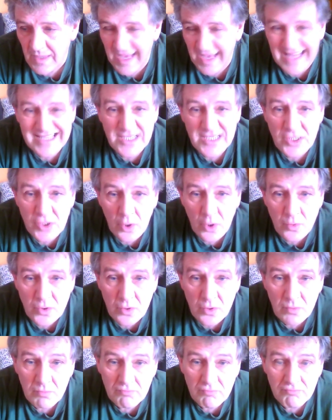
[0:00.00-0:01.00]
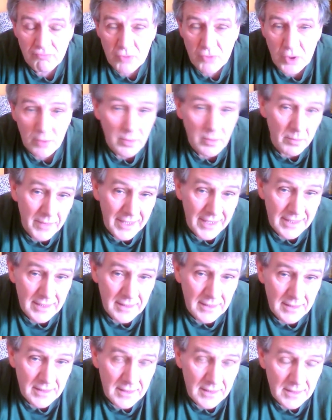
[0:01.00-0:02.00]
antisocial,
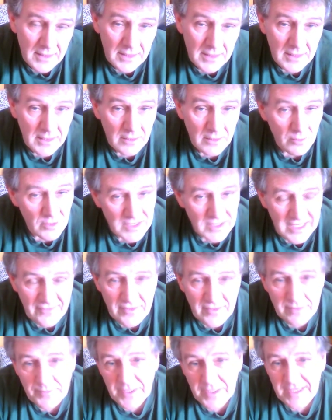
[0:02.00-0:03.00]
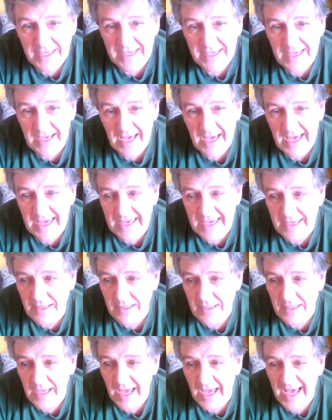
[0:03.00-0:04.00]
troublemaker, whatever. But
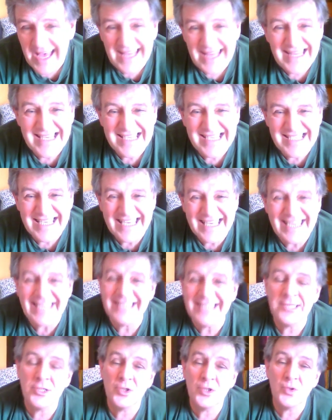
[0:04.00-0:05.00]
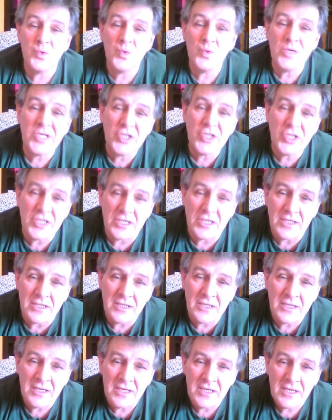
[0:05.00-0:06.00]
I had this
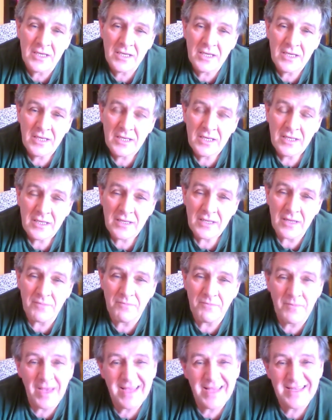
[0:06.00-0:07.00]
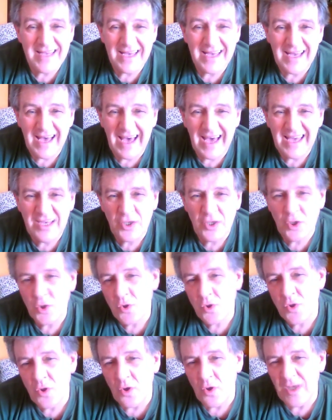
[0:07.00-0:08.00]
intuition that meant I
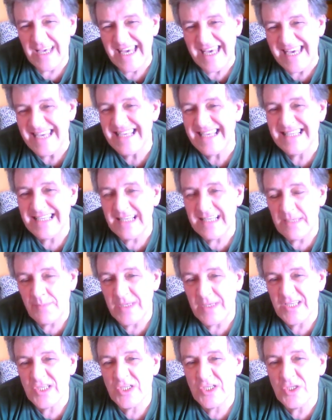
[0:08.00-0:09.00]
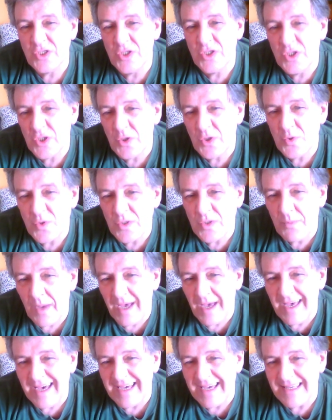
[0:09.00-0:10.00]
could not easily be seduced
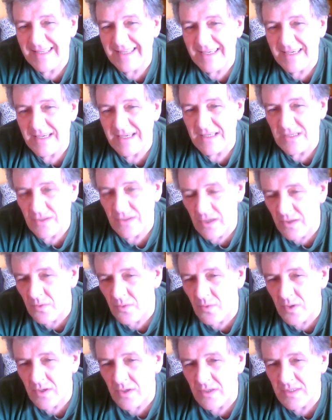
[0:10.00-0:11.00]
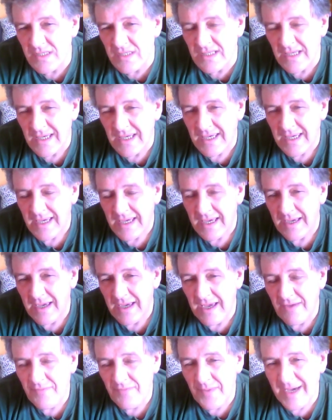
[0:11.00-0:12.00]
by ideas. In other words,
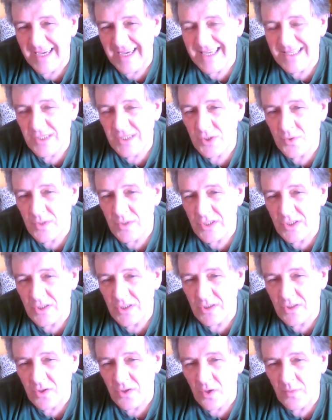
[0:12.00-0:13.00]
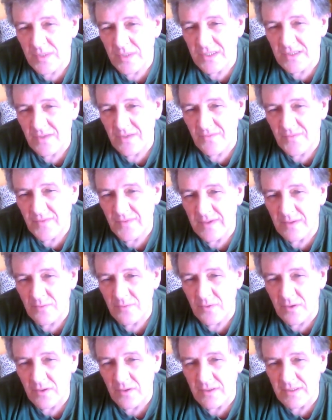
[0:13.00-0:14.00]
if my intuition told me something
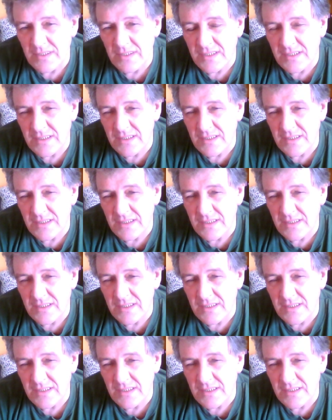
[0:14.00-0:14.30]
was